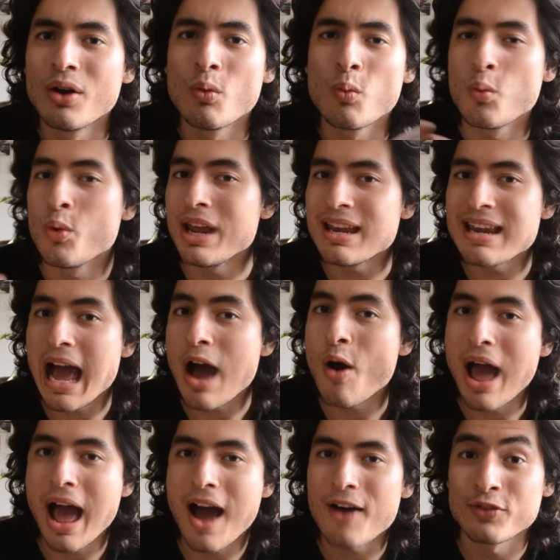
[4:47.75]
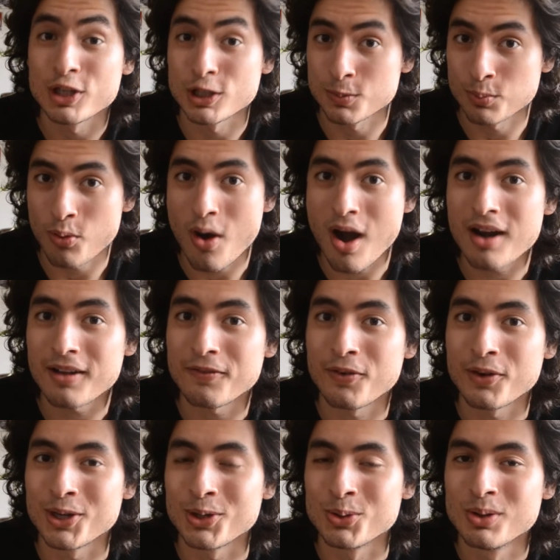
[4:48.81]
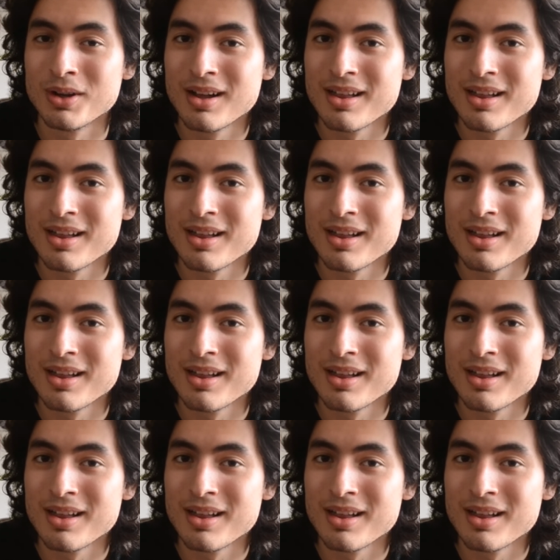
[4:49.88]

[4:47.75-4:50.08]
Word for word: We now have this product for you.